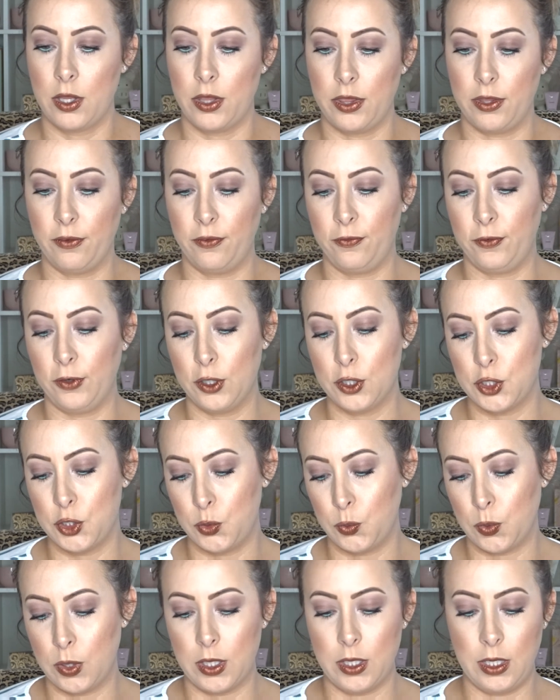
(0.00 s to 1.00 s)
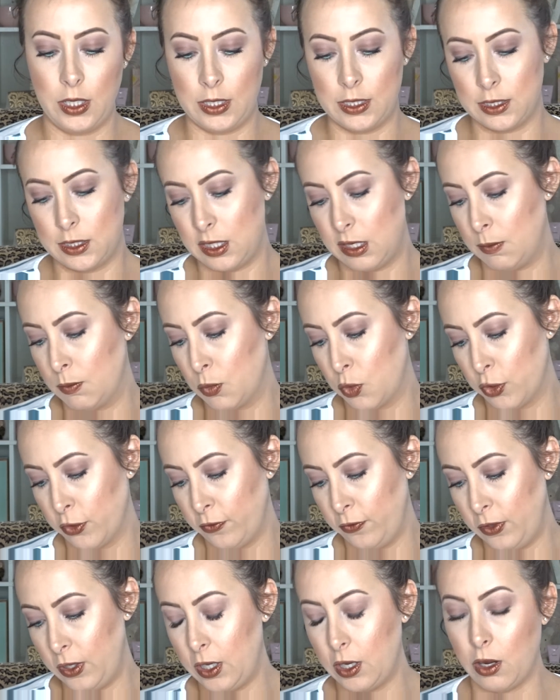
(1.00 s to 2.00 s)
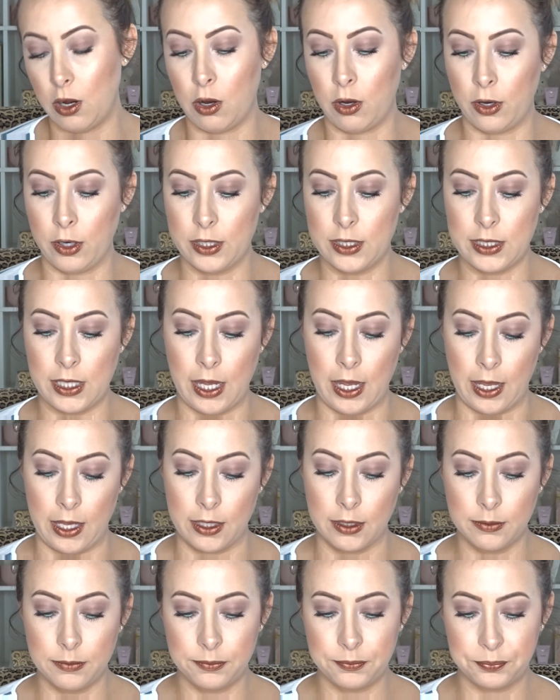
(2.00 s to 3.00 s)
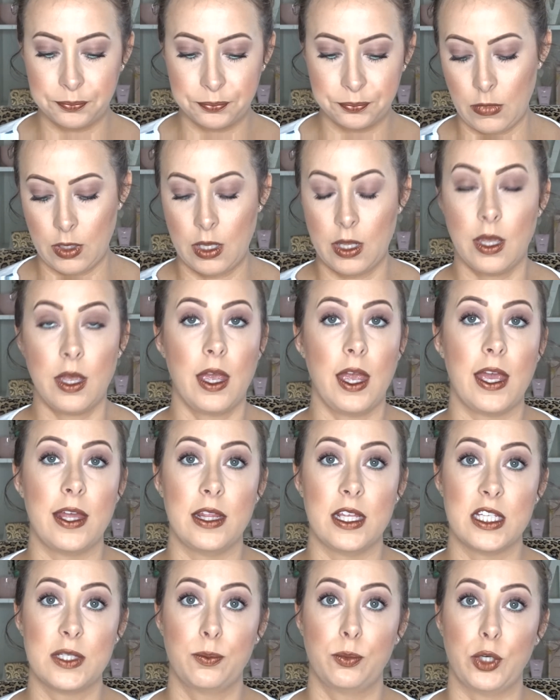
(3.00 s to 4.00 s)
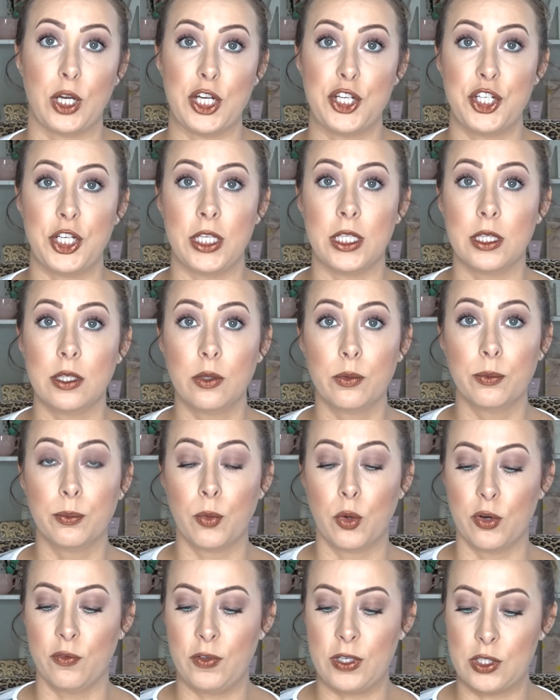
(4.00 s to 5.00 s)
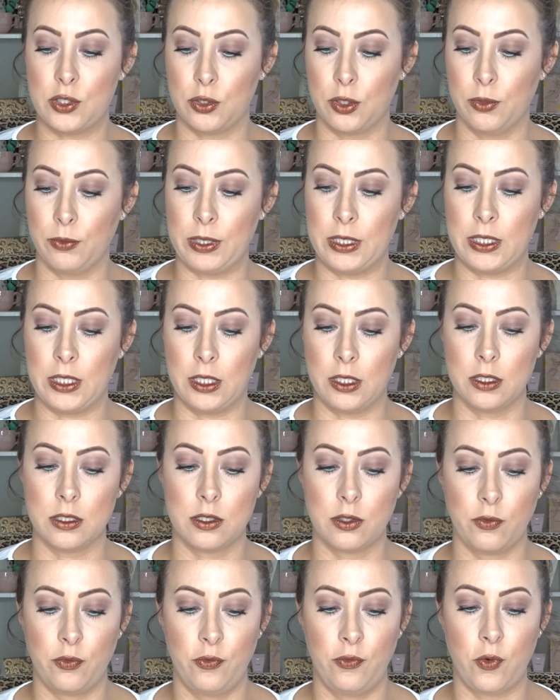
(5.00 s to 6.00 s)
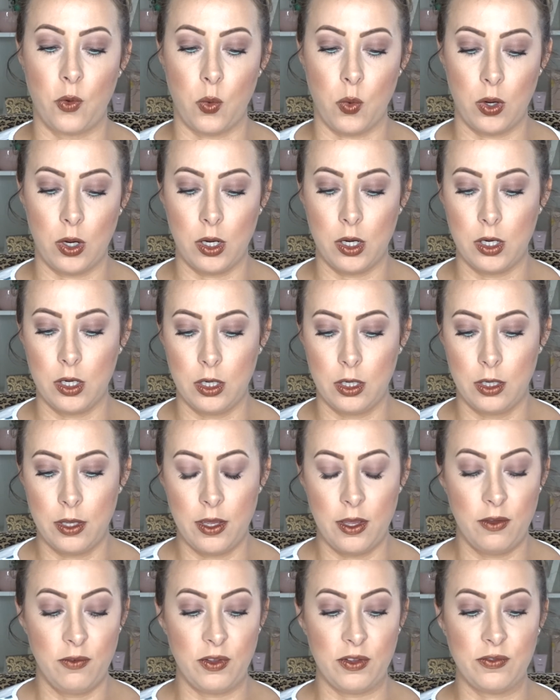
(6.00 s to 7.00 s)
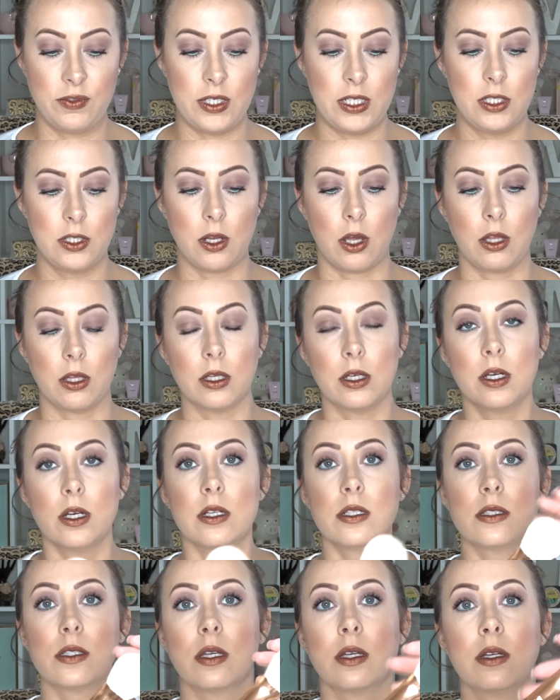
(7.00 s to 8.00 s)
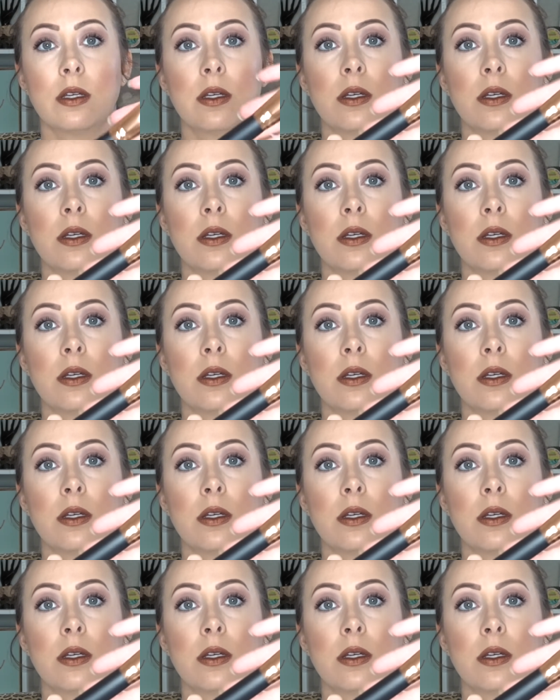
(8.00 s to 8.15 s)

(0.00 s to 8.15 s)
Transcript: The first one is the Morphe R10. And this brush in the Morphe store retails for $15.